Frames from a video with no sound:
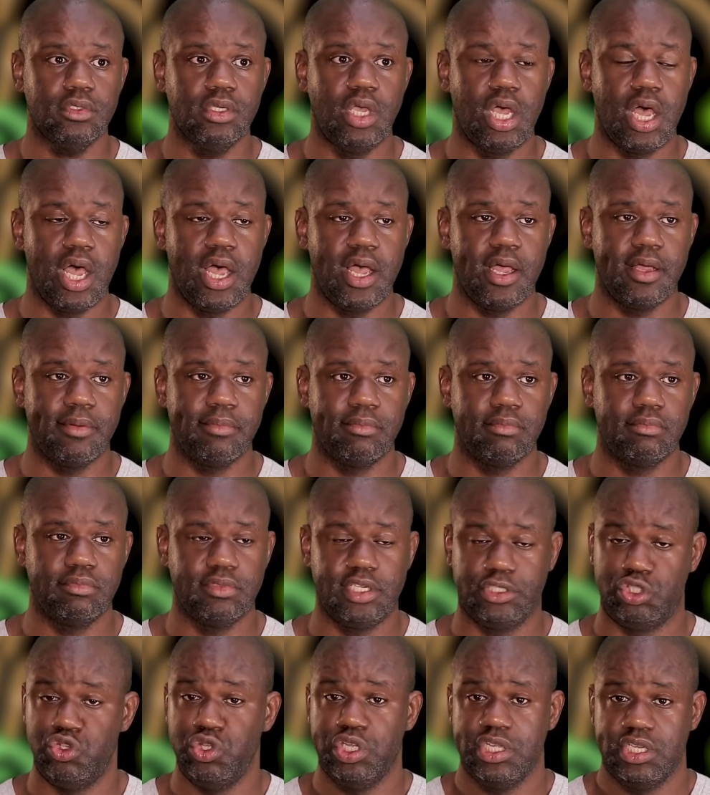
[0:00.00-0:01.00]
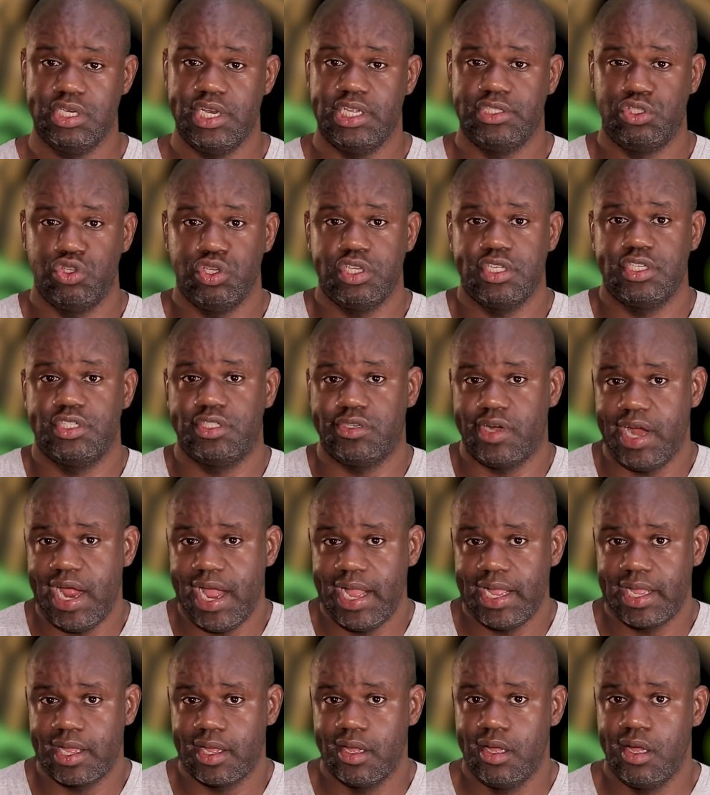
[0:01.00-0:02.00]
that you can
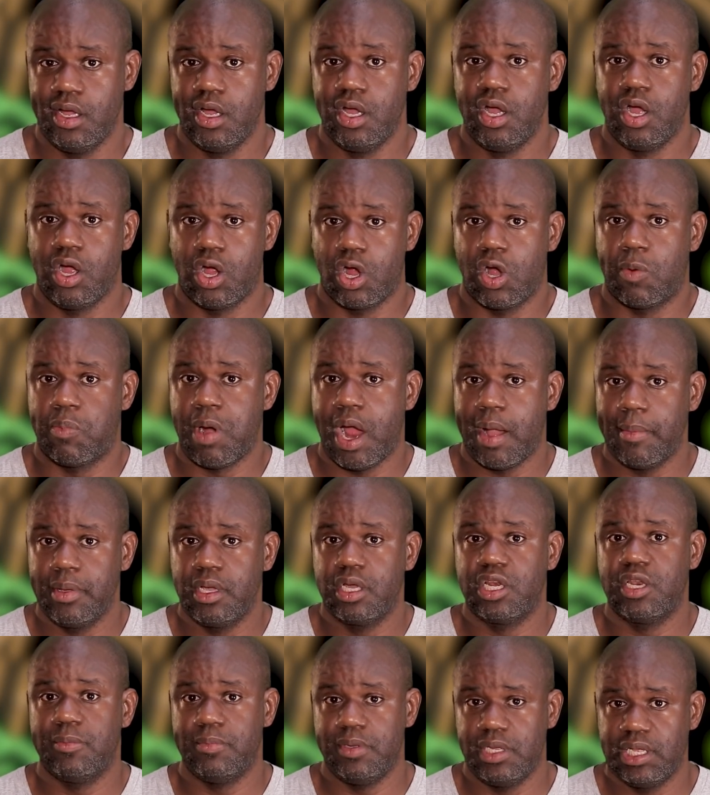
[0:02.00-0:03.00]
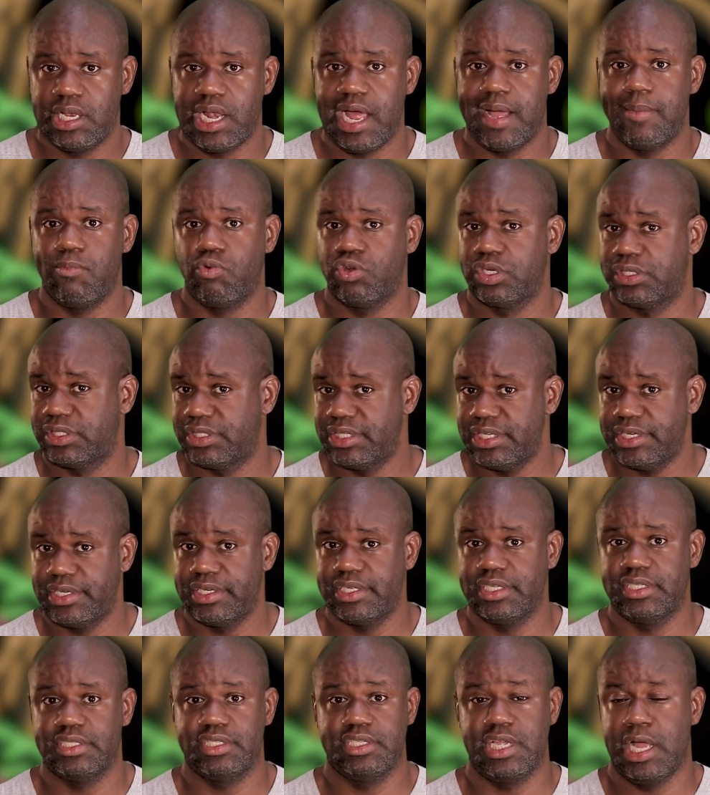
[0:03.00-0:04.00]
track are probably going to be a lot more
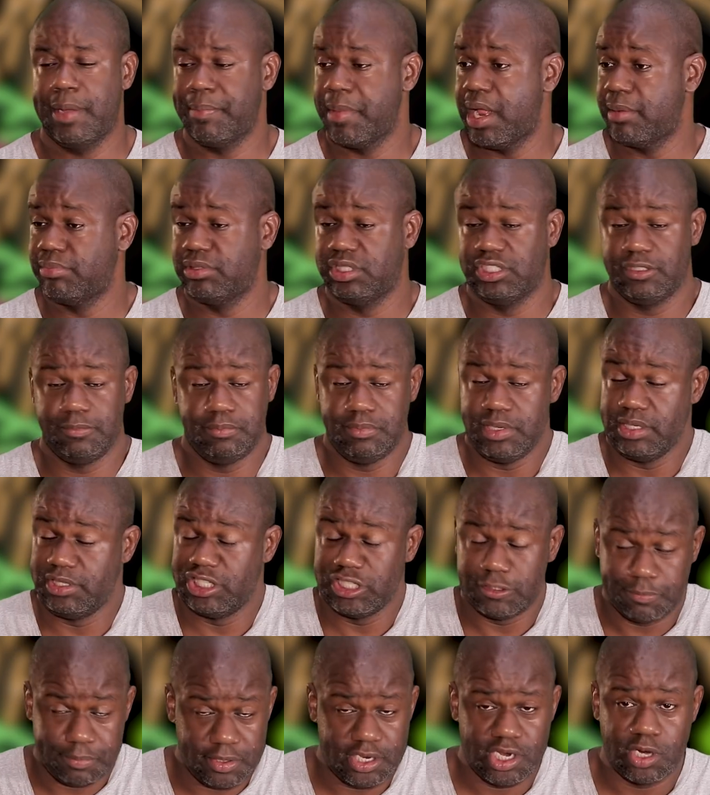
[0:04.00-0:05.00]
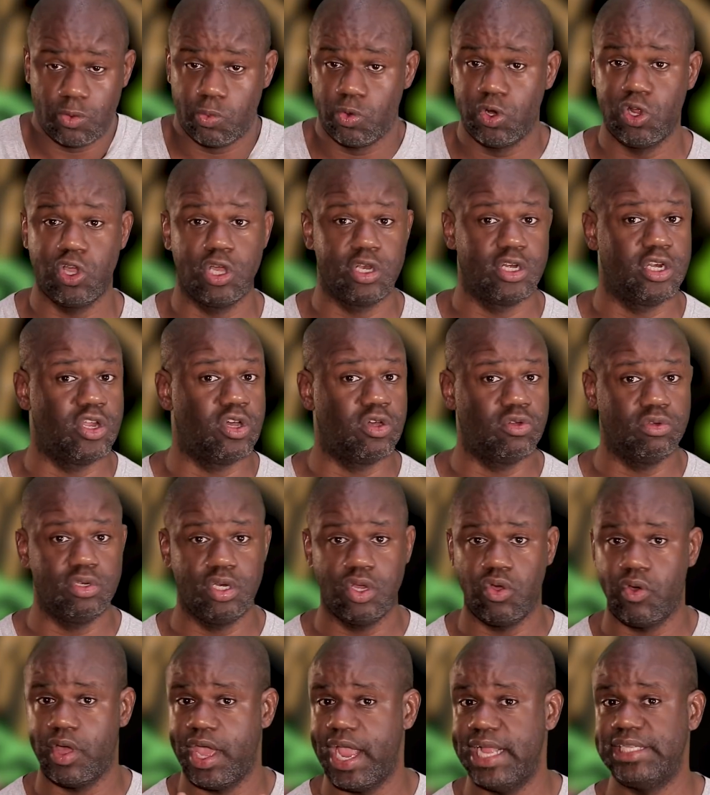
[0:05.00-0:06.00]
serious. They're just being real.
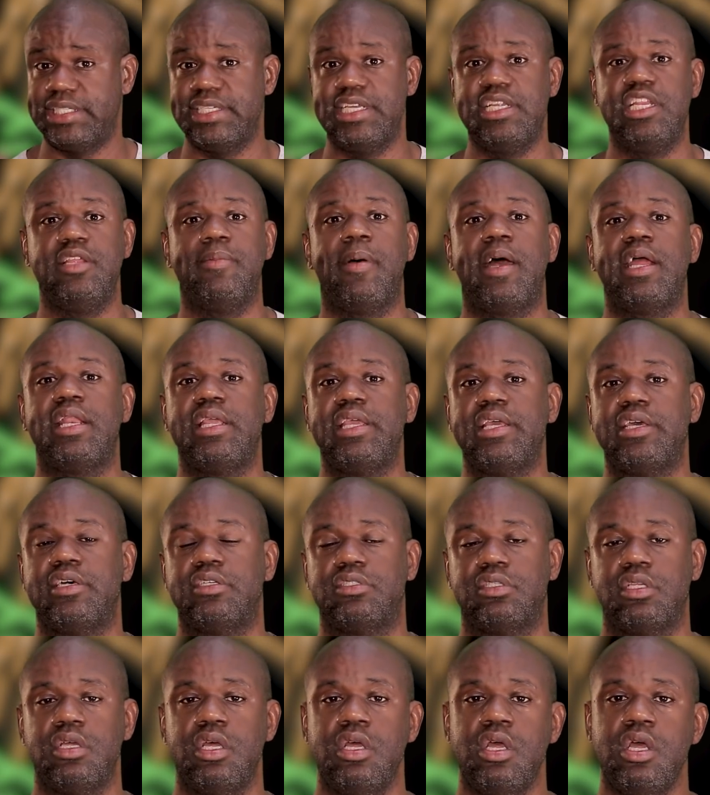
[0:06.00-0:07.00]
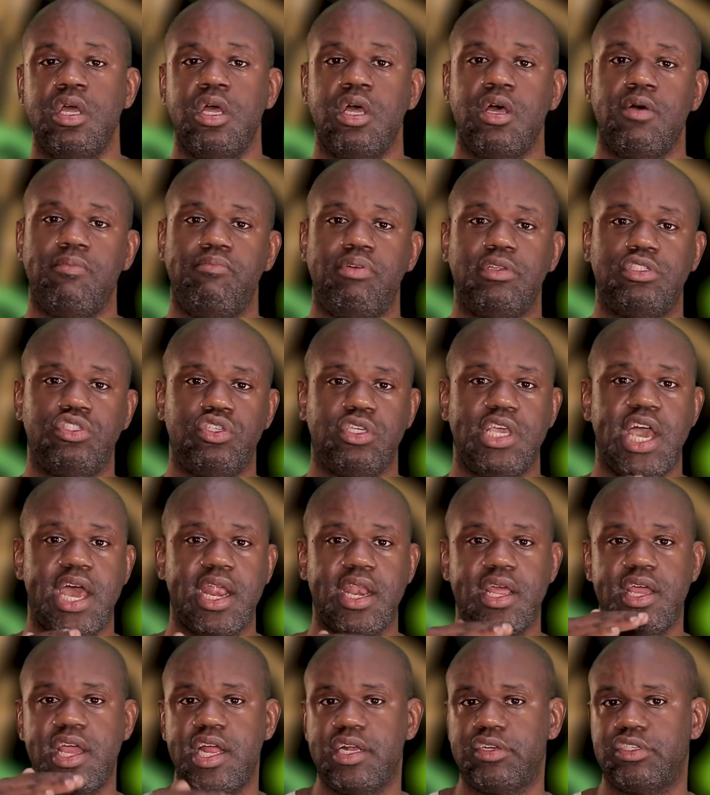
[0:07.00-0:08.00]
No hate to anybody else, but you got
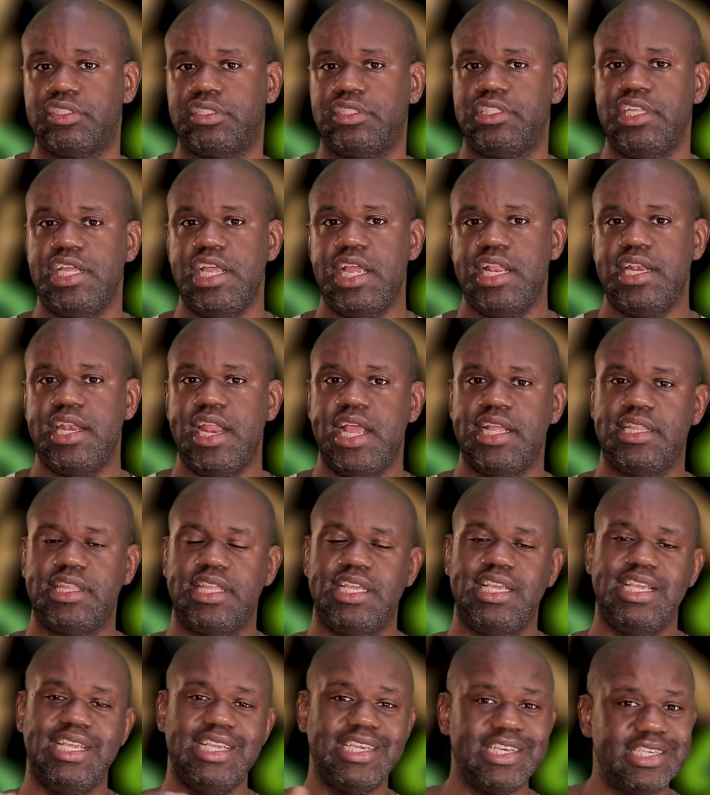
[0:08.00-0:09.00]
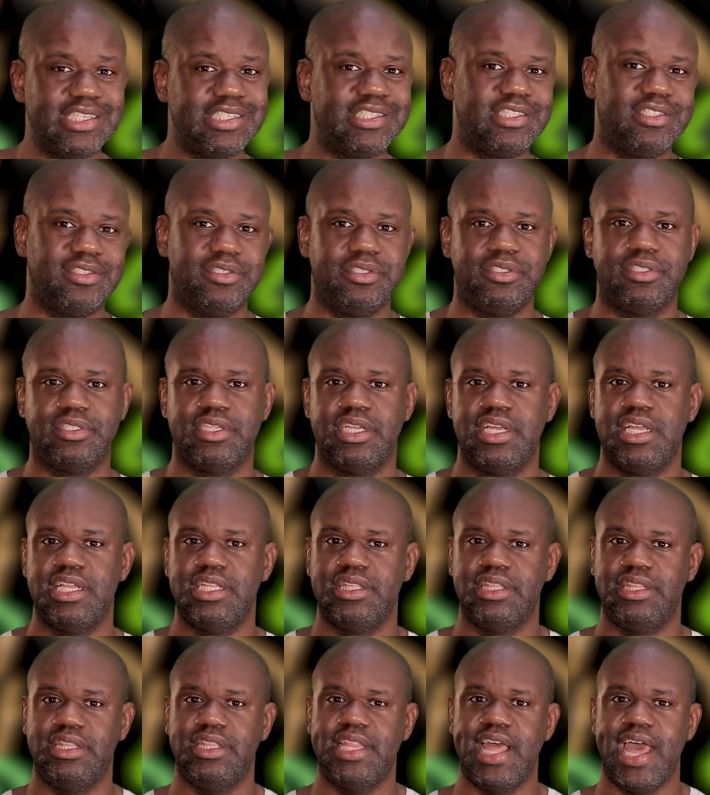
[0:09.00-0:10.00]
to understand that the issues
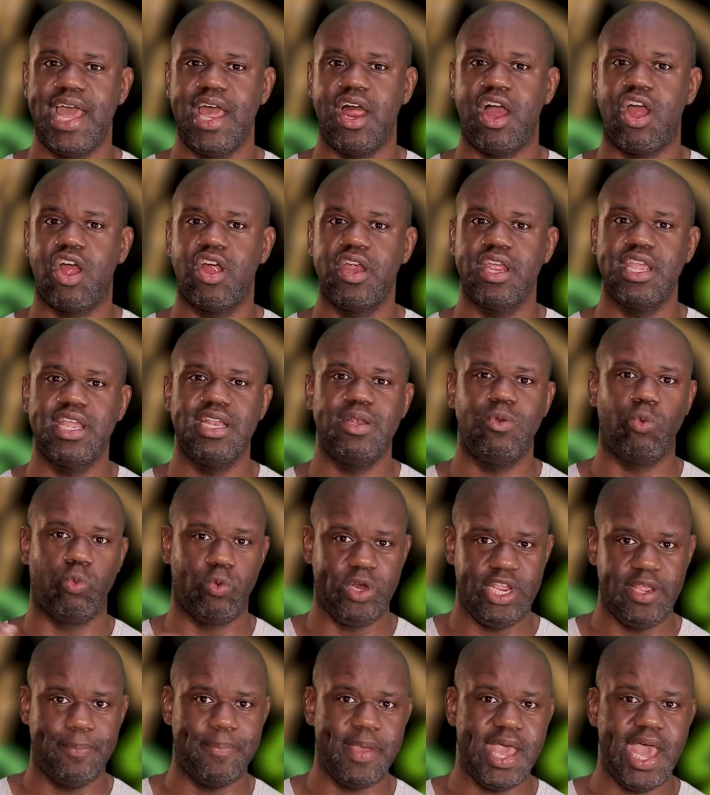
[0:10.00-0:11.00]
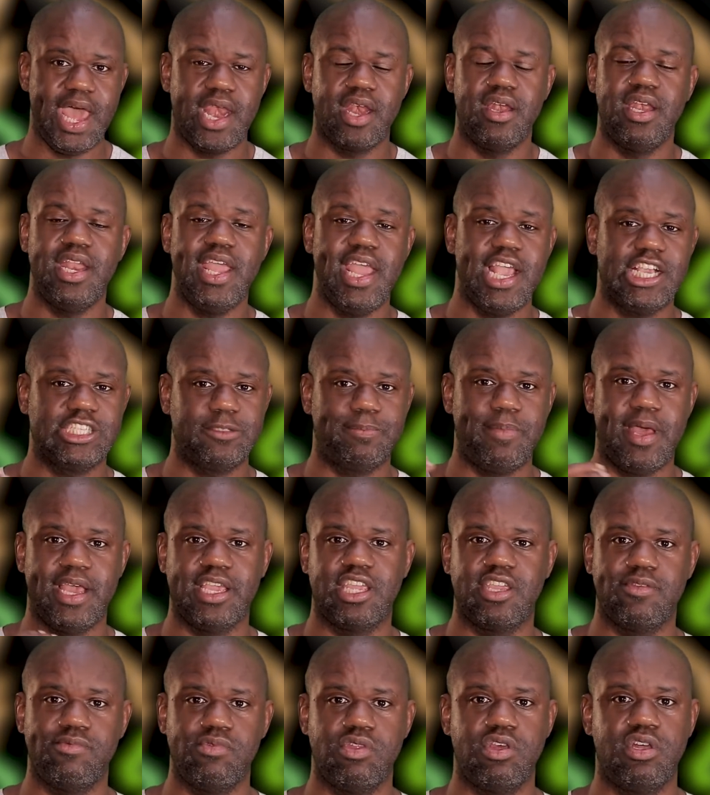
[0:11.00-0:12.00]
that are in repat and expat
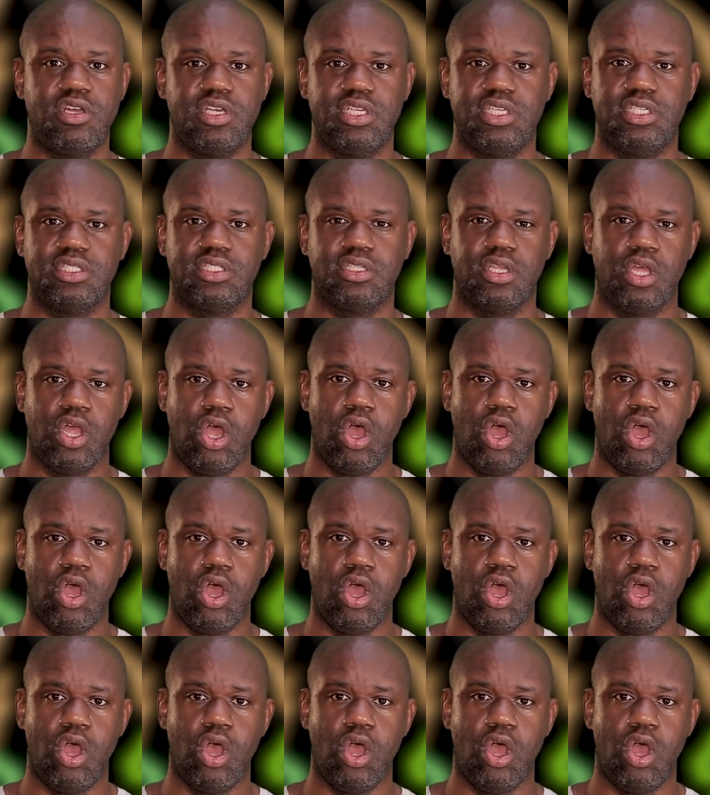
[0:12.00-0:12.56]
communities